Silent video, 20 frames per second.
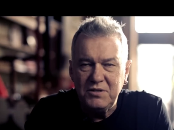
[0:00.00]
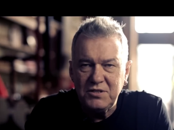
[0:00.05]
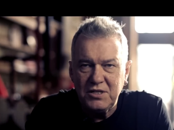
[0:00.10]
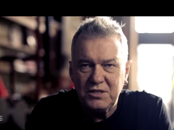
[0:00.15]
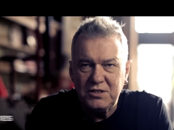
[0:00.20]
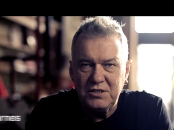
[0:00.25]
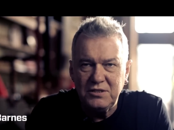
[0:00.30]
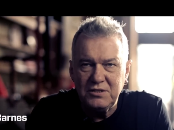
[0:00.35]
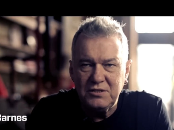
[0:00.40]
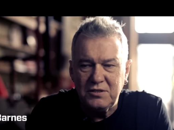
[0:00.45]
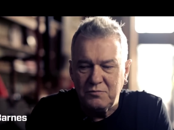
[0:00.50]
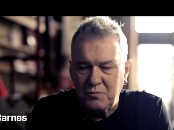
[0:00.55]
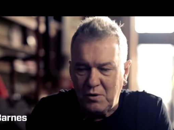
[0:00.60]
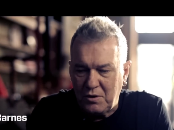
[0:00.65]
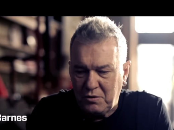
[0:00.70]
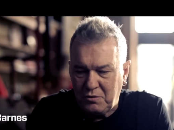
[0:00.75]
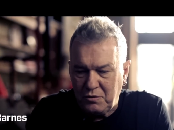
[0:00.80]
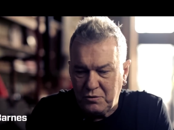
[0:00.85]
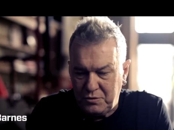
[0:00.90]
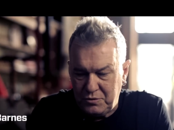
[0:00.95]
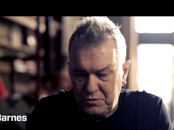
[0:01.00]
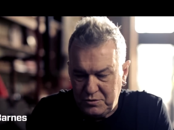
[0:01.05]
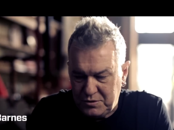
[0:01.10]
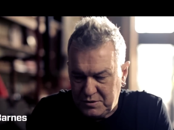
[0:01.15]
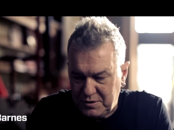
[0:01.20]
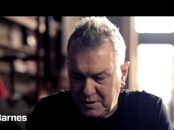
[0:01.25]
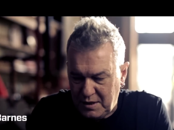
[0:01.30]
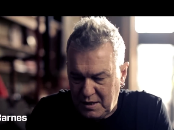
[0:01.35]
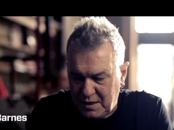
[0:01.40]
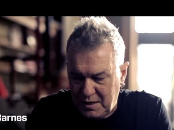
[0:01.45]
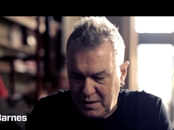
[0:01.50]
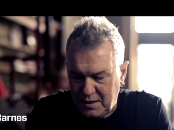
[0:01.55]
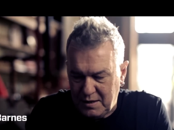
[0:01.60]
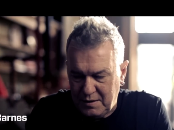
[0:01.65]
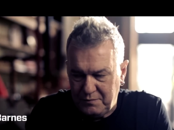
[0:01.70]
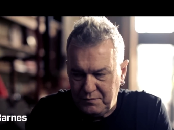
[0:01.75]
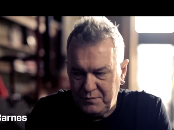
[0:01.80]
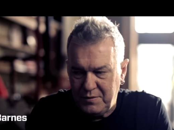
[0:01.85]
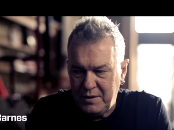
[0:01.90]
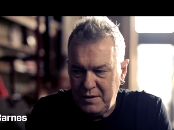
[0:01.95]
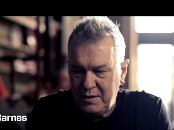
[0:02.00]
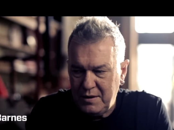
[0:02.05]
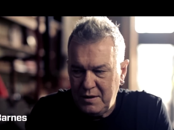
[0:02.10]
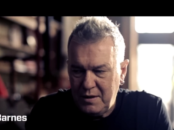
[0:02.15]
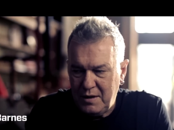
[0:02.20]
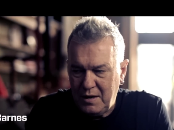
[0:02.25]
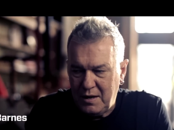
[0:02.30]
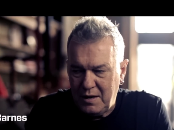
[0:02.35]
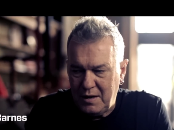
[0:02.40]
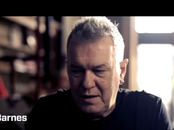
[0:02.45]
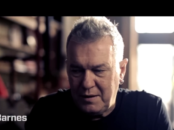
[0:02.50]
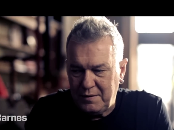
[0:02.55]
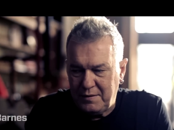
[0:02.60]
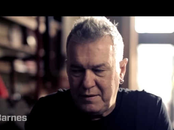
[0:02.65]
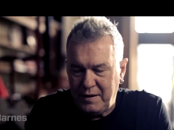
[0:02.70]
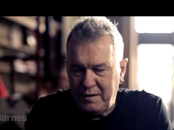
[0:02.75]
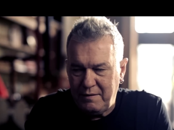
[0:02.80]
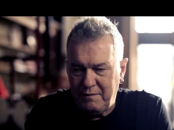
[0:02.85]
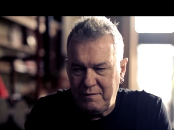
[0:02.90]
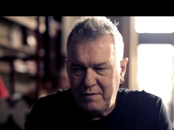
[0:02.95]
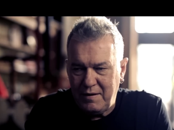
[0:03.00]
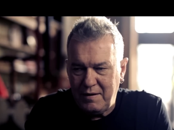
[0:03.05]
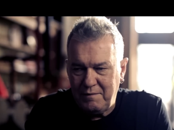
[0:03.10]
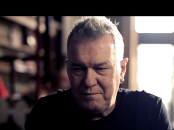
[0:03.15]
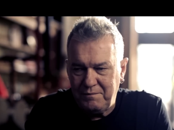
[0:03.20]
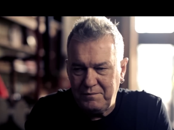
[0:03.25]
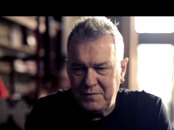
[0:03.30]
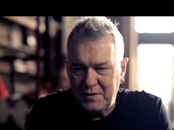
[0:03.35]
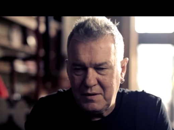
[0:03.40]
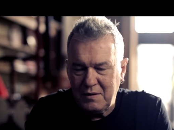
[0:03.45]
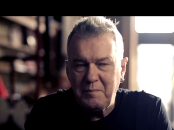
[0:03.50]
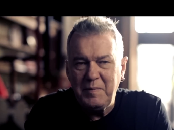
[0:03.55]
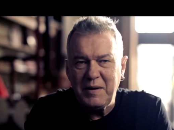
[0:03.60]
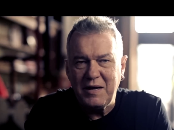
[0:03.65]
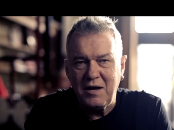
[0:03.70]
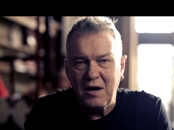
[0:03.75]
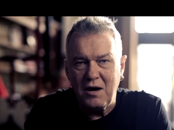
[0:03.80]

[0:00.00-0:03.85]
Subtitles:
Musicians and road crews, they're a bit